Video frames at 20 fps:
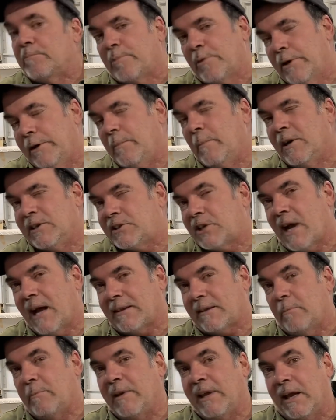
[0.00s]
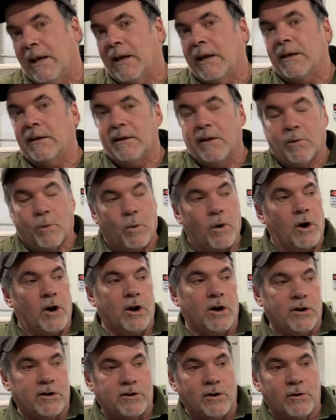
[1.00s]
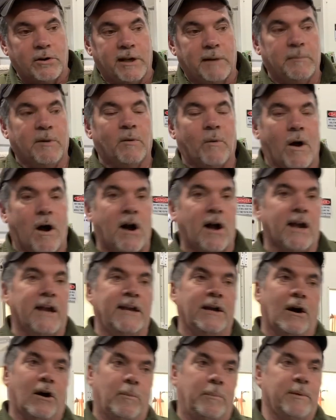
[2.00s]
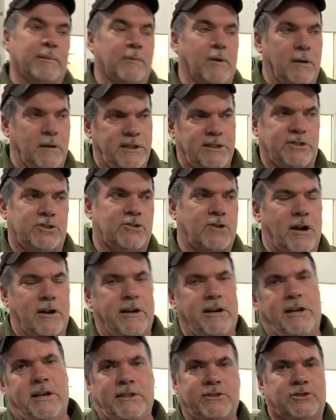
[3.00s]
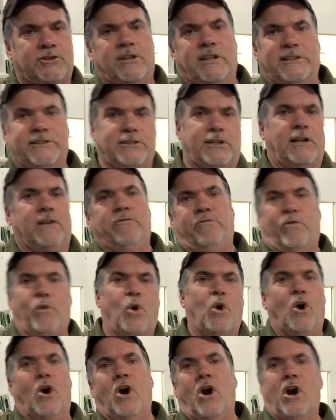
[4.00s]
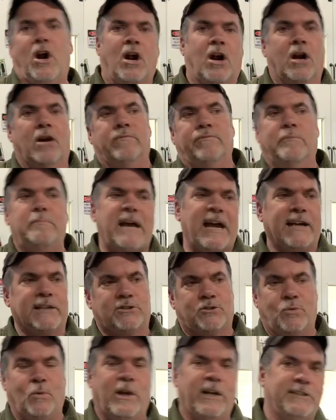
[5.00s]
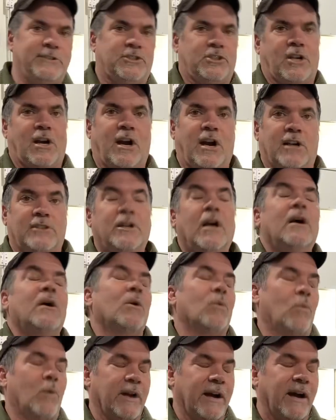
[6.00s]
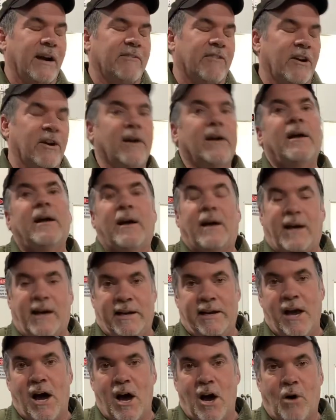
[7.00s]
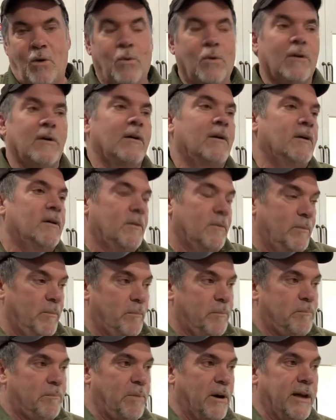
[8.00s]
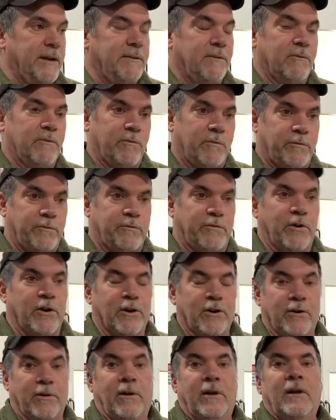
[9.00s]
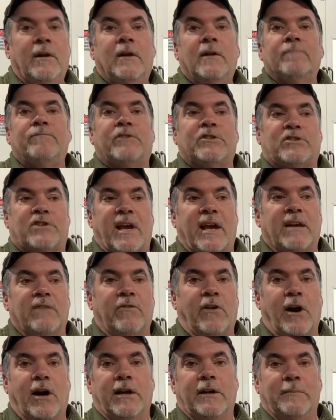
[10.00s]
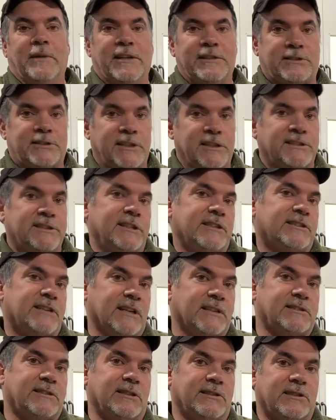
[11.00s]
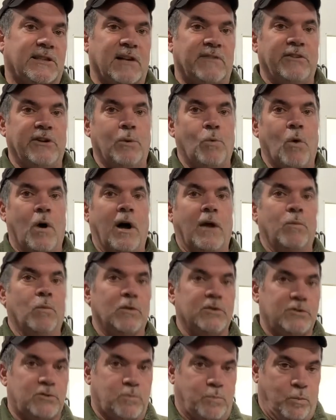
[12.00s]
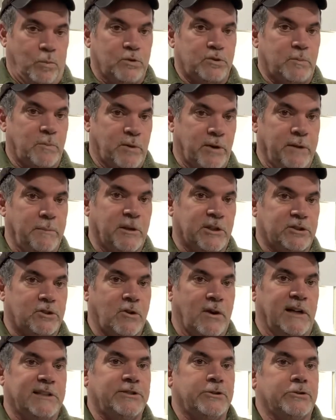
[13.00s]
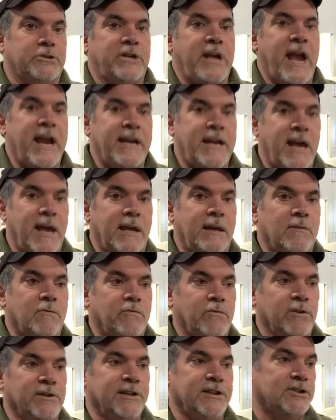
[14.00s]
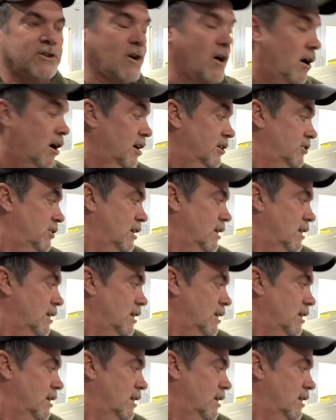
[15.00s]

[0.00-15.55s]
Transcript: pretty much at the beginning. There were, don't get me wrong, I know people are, it started in 64, Max Wedge car, whatever, I know, but for the sake of argument, 66 to 71 was pretty much Chrysler's heyday for these cars.